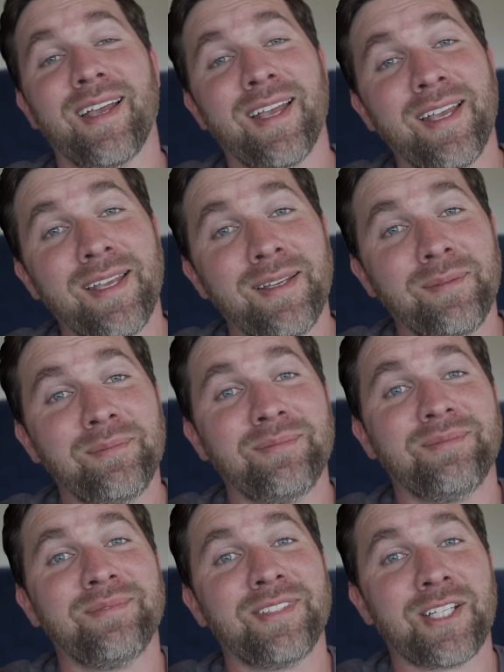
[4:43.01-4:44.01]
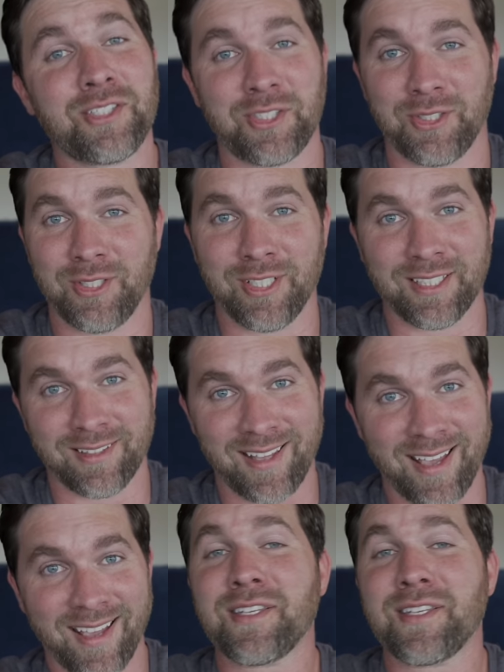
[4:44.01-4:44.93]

I'm not so good at that.